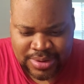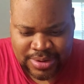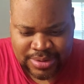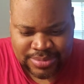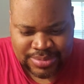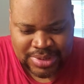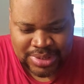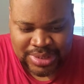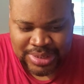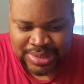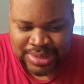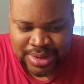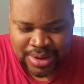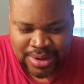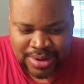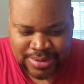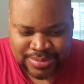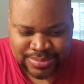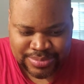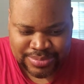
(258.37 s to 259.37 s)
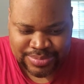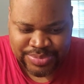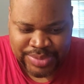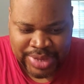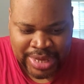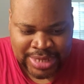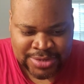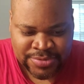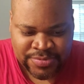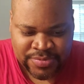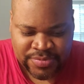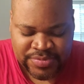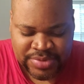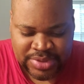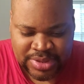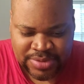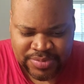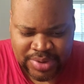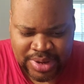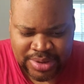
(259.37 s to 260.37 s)
clicked on pass for
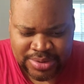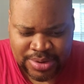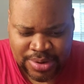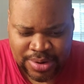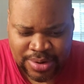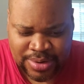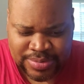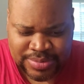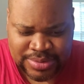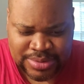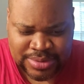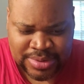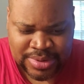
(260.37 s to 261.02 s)
55 yards